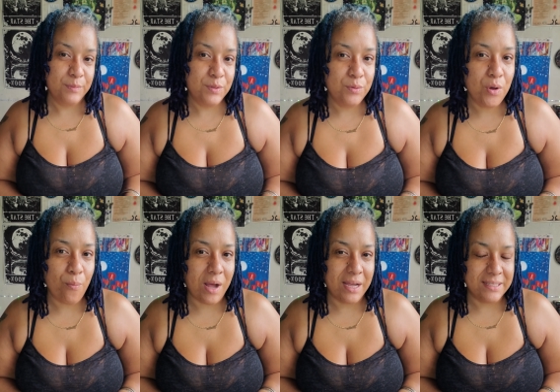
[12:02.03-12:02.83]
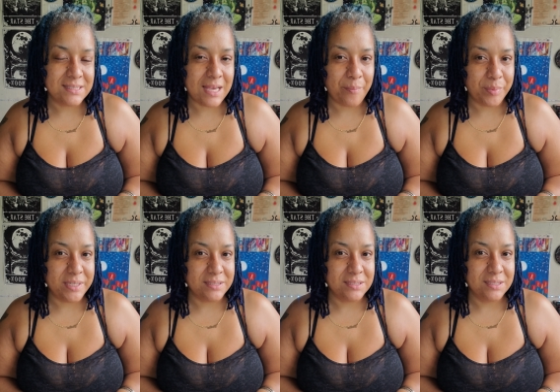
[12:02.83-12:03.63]
you know why it's
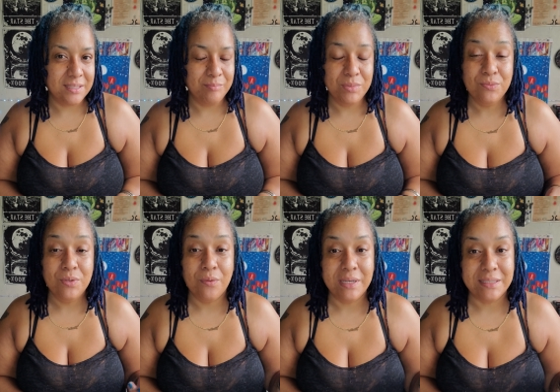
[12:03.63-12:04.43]
happening to them. You know